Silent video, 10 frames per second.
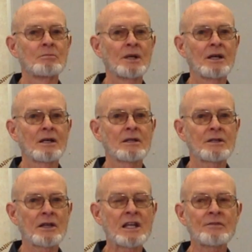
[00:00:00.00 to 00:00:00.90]
but
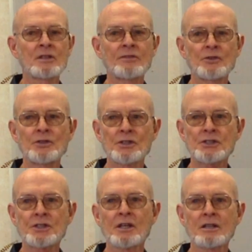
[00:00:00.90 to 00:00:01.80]
even if you just
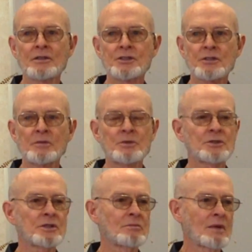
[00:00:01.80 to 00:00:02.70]
study the
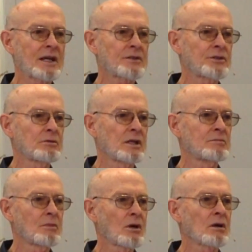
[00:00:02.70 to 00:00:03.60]
scriptures in Matthew
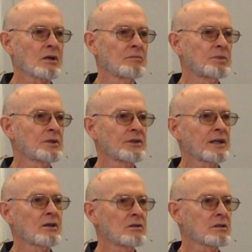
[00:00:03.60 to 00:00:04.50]
and Mark and put
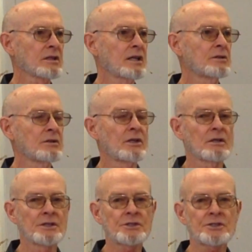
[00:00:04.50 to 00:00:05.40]
that all together,
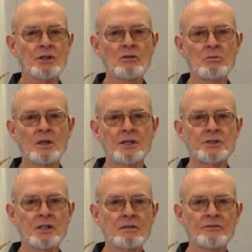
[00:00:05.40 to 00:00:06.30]
there is so
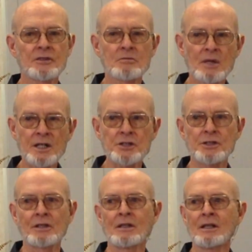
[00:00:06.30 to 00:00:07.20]
much
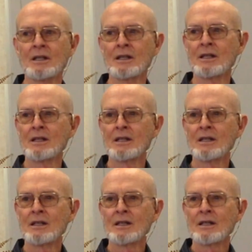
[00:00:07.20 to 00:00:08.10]
information
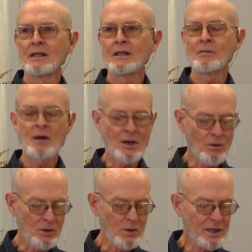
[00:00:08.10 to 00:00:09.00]
about
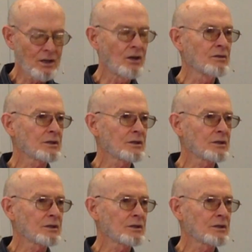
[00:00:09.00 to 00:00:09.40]
what we call the